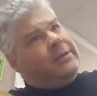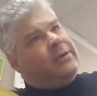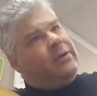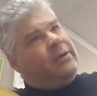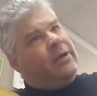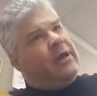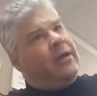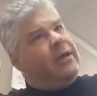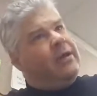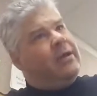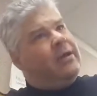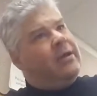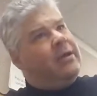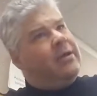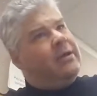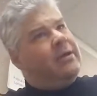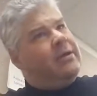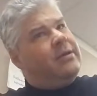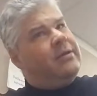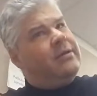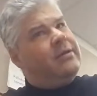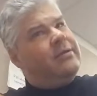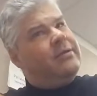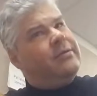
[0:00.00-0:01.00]
the
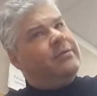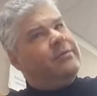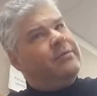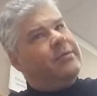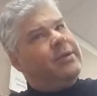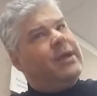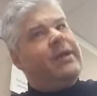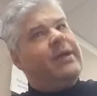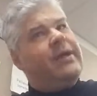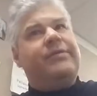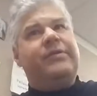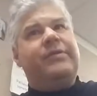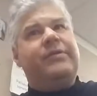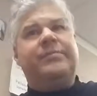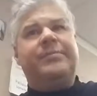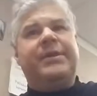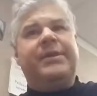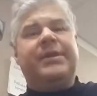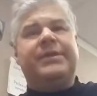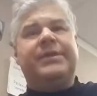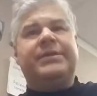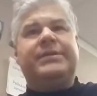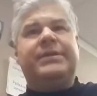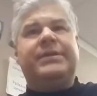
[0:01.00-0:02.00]

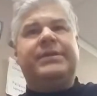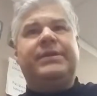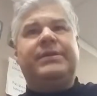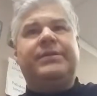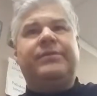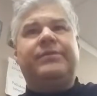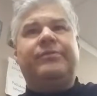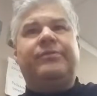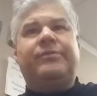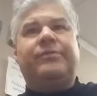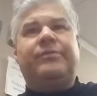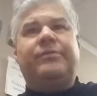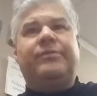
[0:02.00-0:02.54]
ability